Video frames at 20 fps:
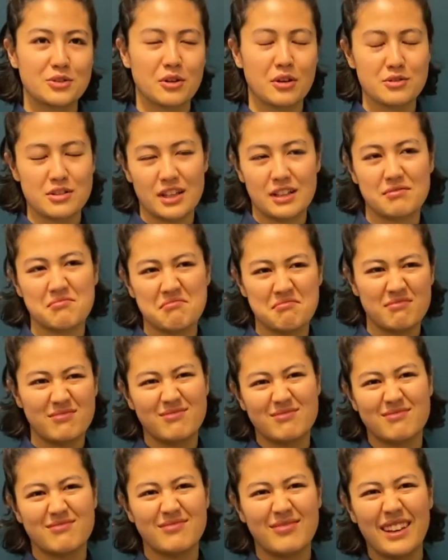So I was like,
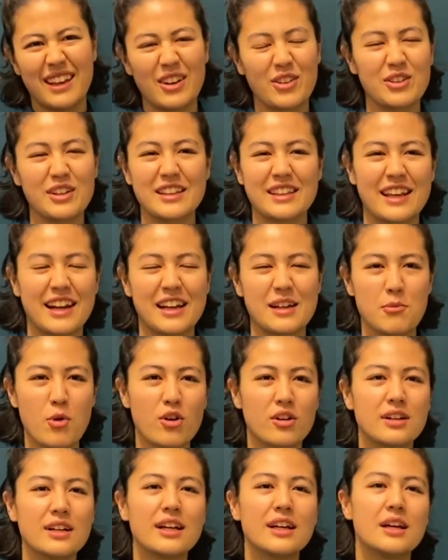I don't need that
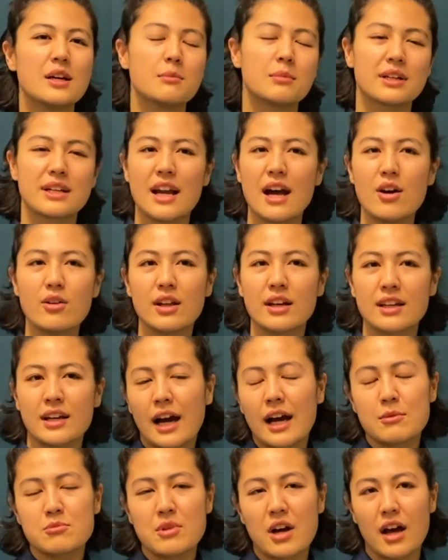anymore. But now like
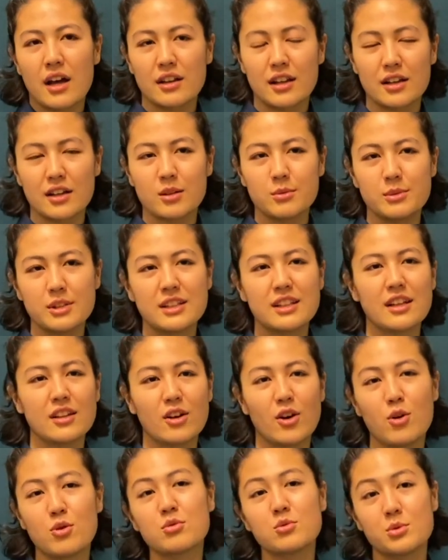I'm not like completely
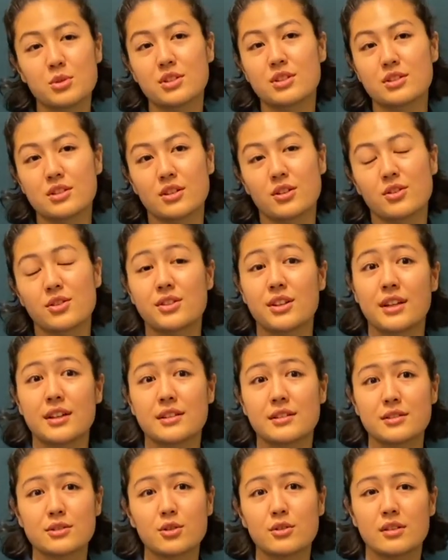alone, which is a good
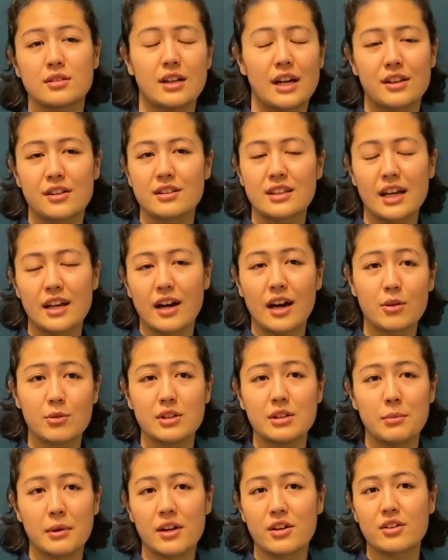thing. So I think that got
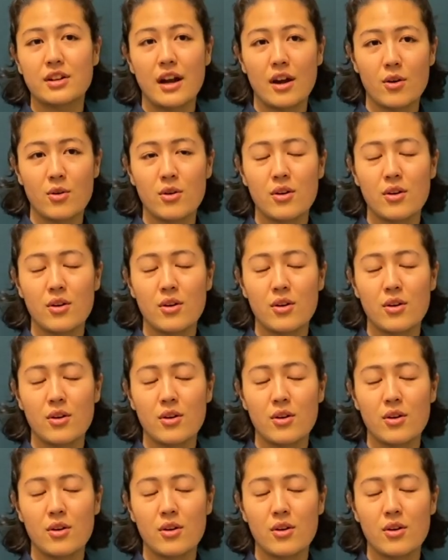really better now.